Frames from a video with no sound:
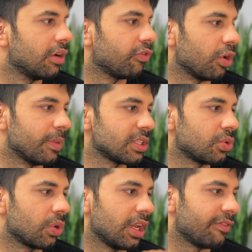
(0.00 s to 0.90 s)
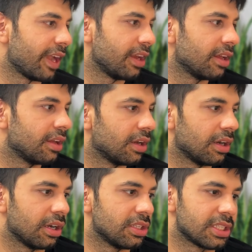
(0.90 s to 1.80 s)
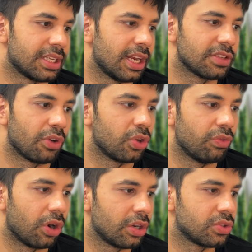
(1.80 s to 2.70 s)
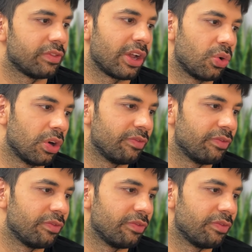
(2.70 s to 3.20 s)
from us, totally fine. Just tell us what you want. So if I go on